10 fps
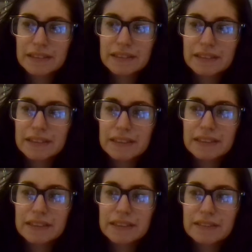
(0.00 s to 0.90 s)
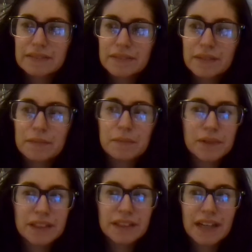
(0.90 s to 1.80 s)
Is well
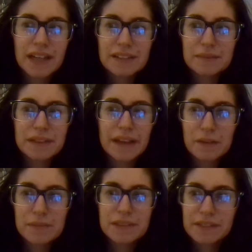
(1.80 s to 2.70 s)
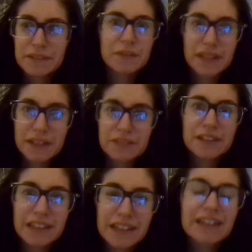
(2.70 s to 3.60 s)
more than that. It'll be like almost every weekend,
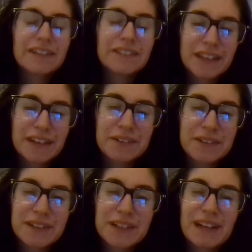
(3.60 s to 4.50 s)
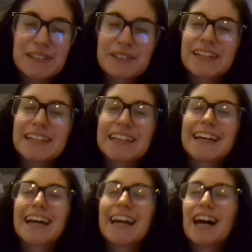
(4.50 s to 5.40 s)
really, with everyone graduating.